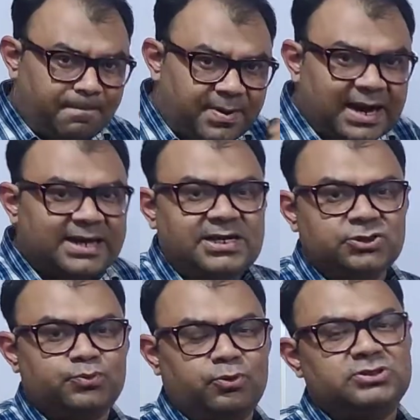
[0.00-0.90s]

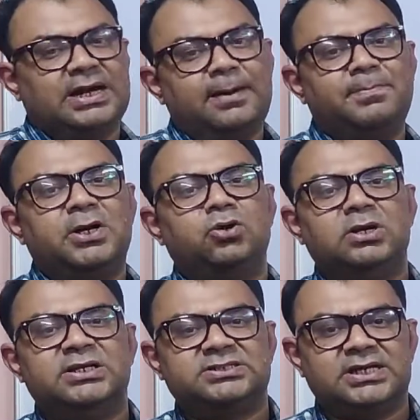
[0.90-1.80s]
practice for that
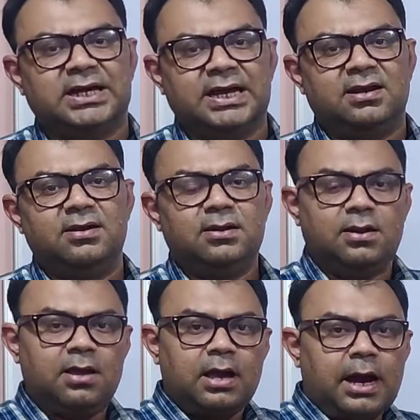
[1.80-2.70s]
particular skill
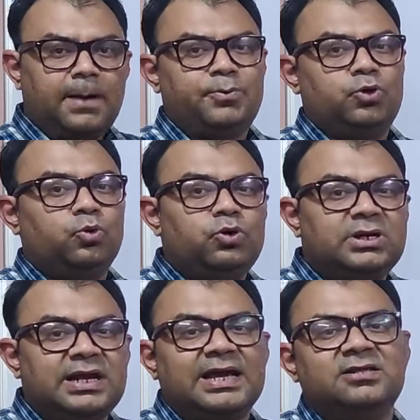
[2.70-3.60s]
up to
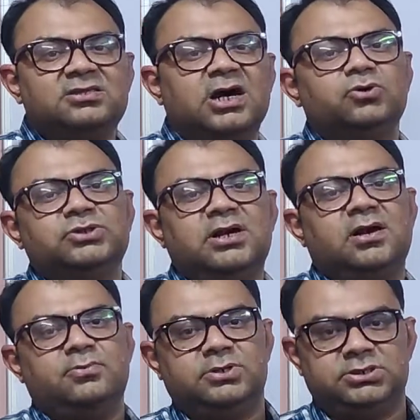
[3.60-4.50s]
10,000
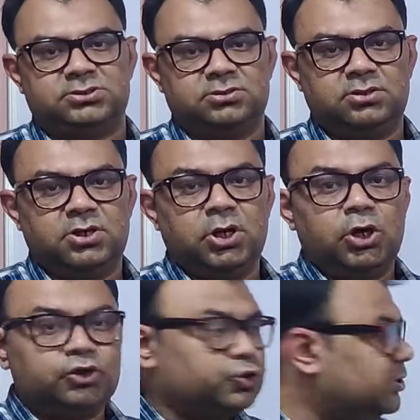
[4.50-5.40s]
hours.
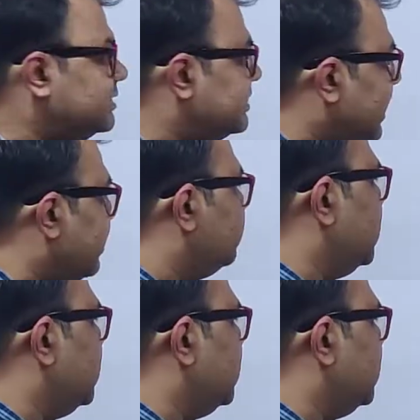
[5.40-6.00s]
So the same